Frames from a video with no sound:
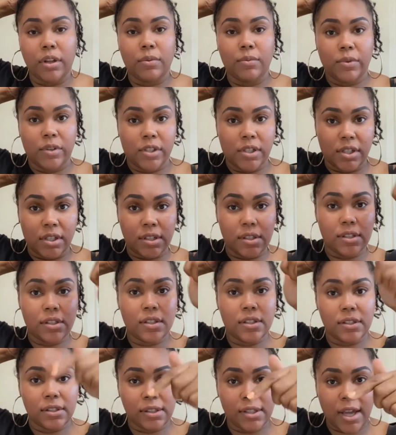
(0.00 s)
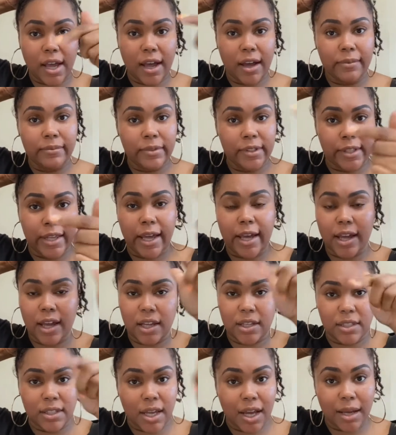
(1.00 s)
which is top, side,
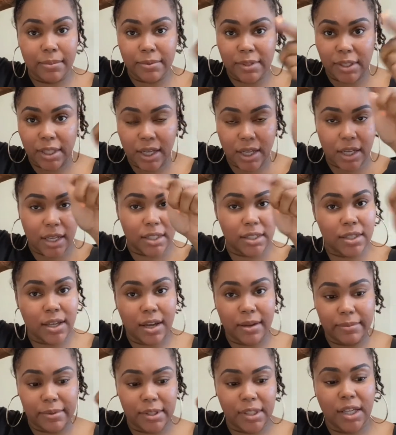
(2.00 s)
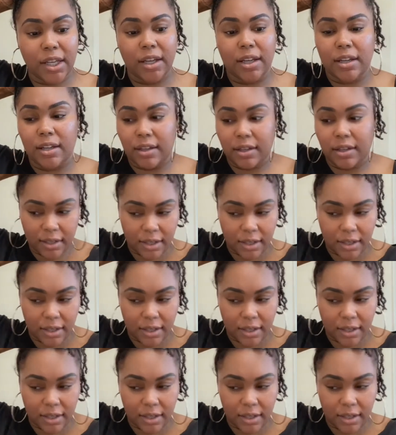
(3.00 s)
top, side, top, side.